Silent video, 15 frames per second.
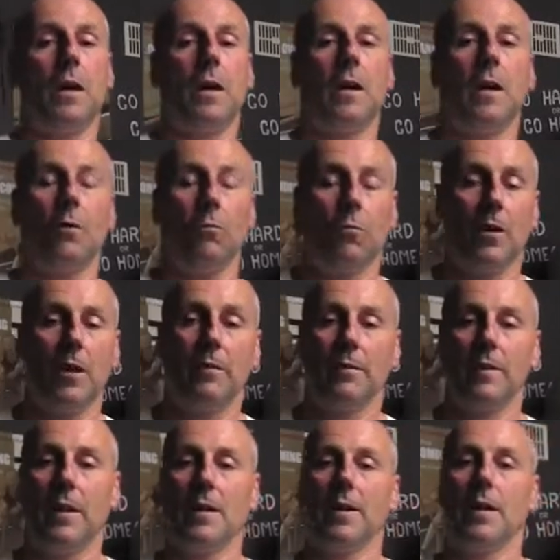and we
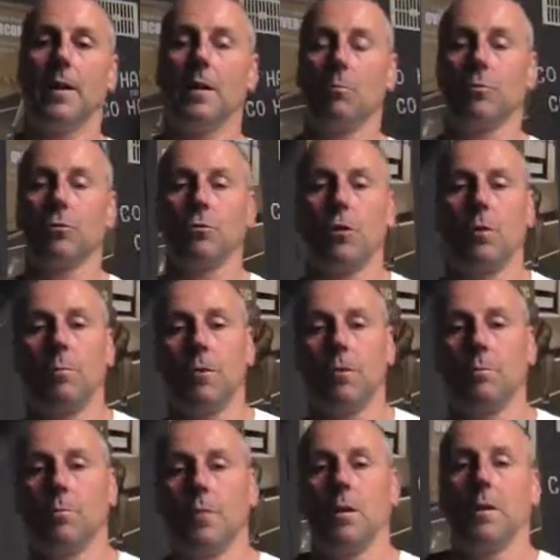haven't had a
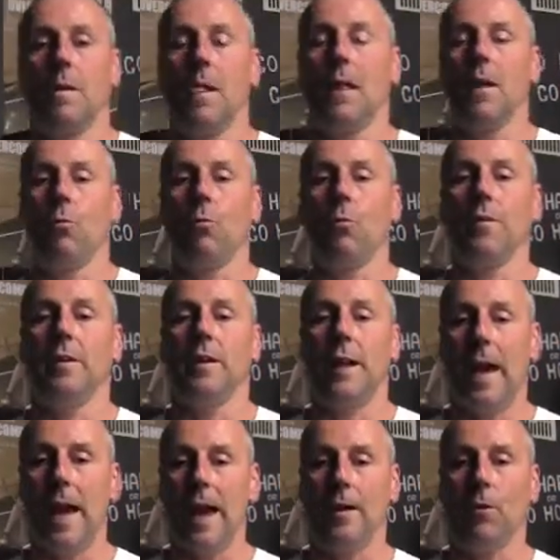problem with
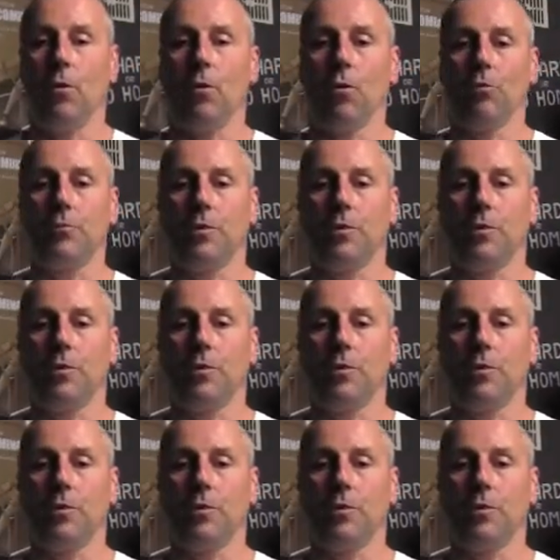it at all.